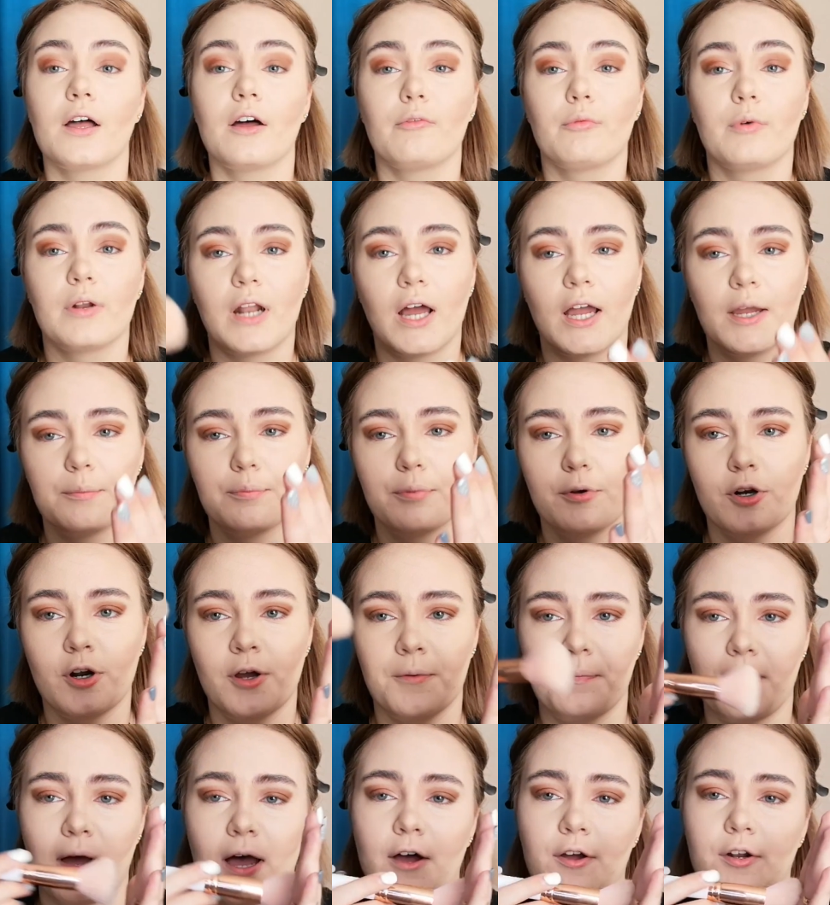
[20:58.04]
When I put
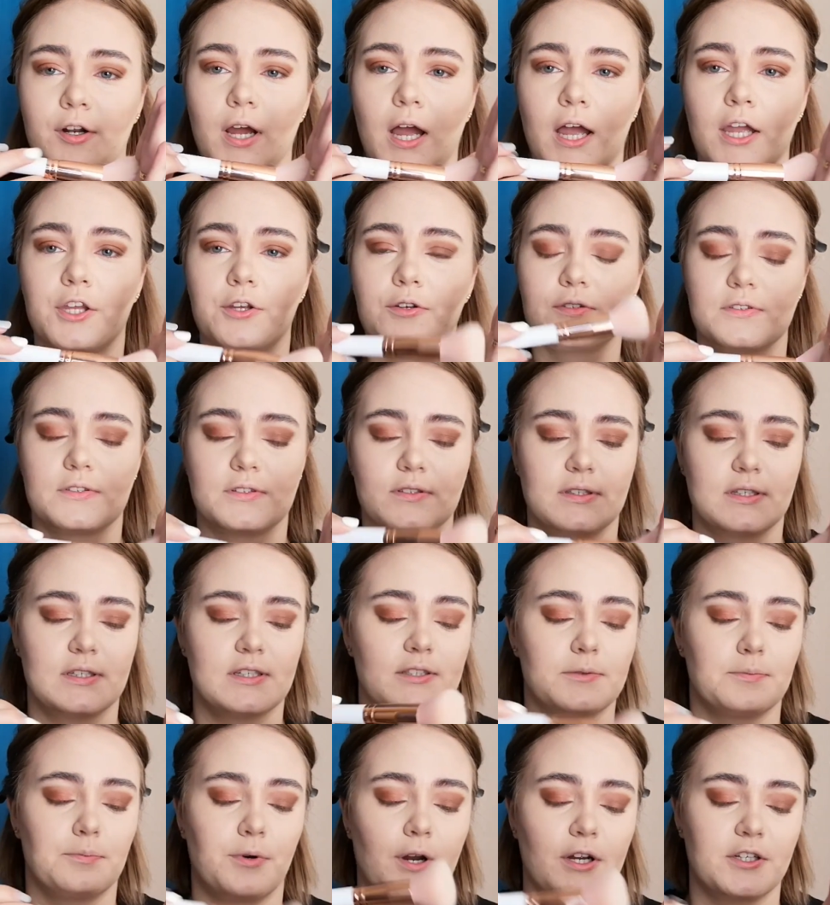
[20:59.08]
on powder, I use
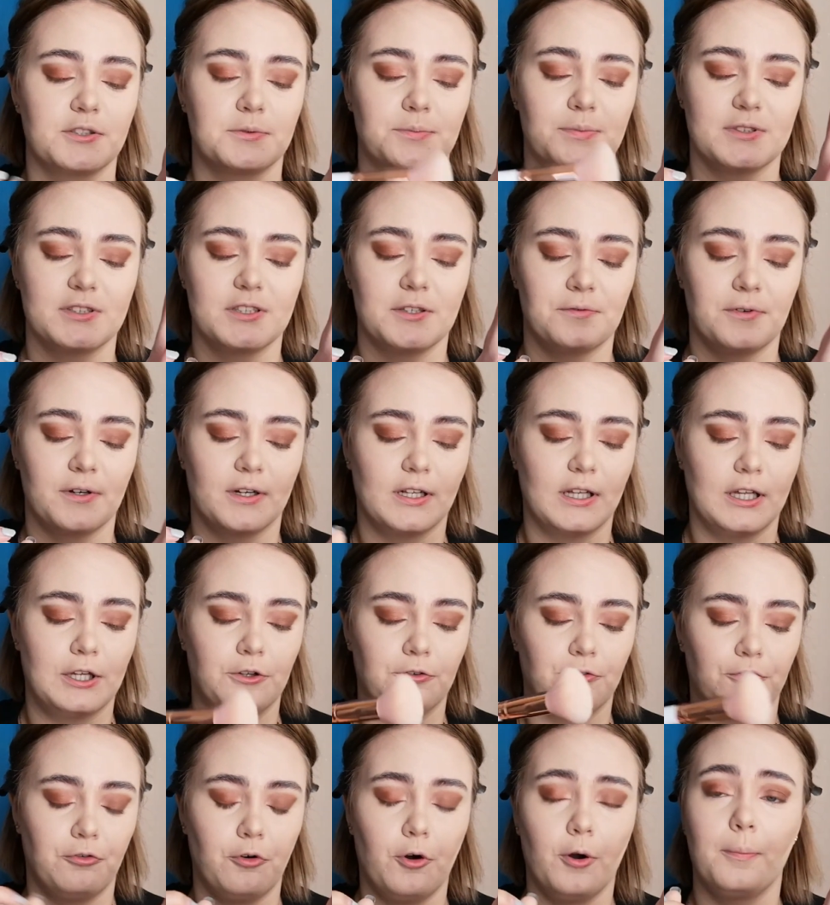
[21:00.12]
this brush
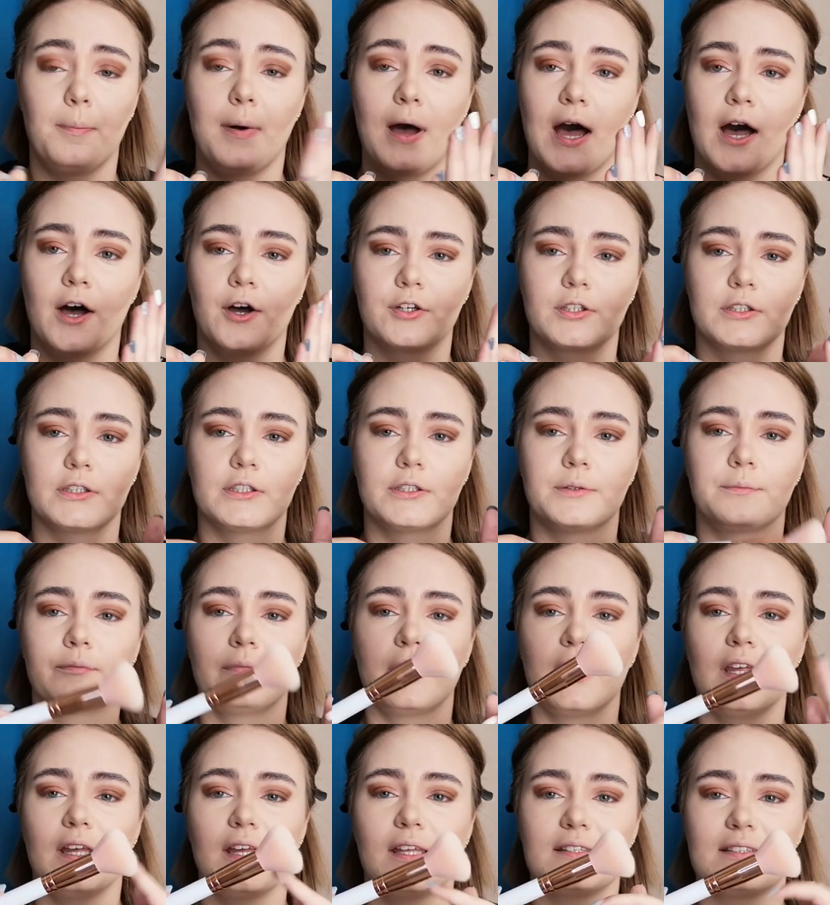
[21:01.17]
specifically for powder.
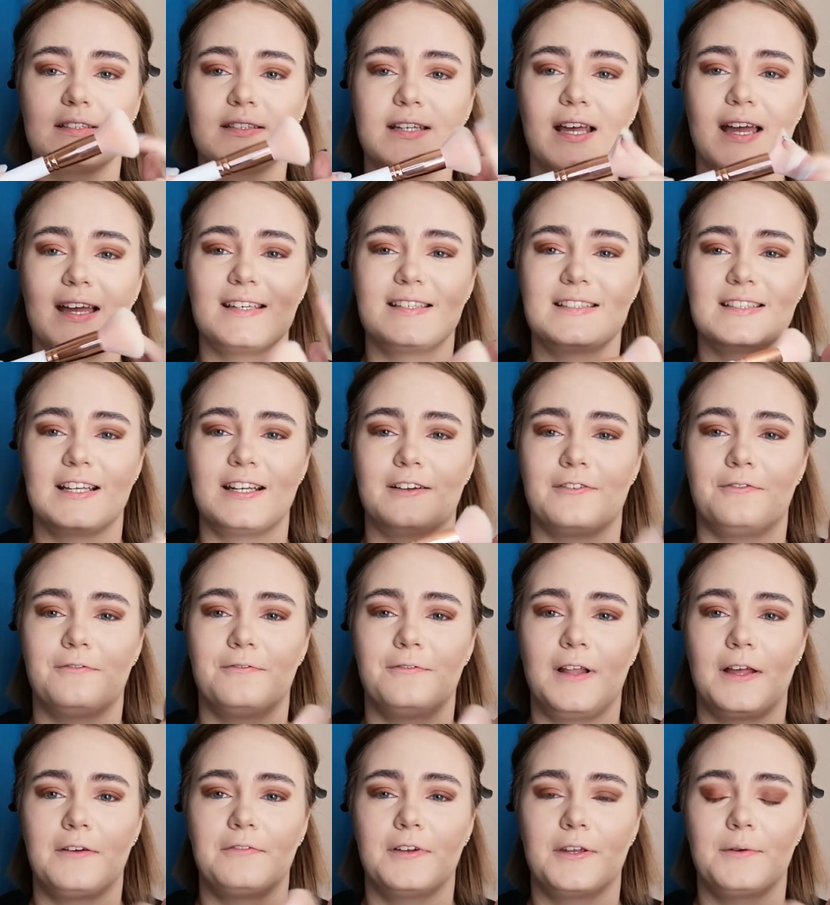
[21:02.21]
It's nice and a
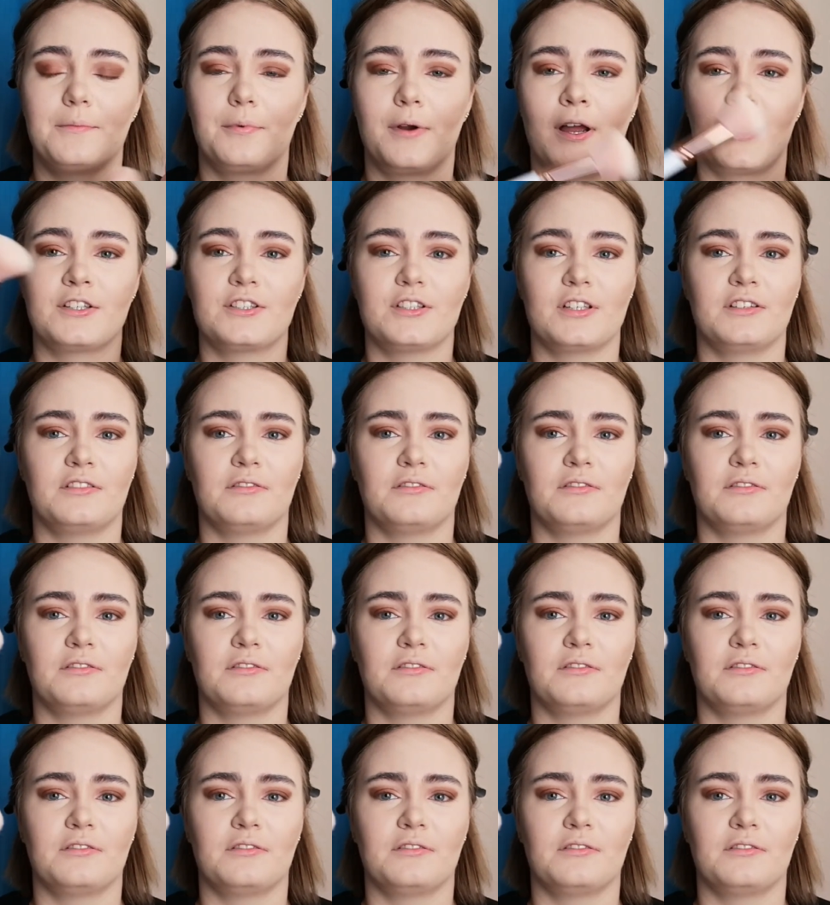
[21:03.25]
fluffy brush,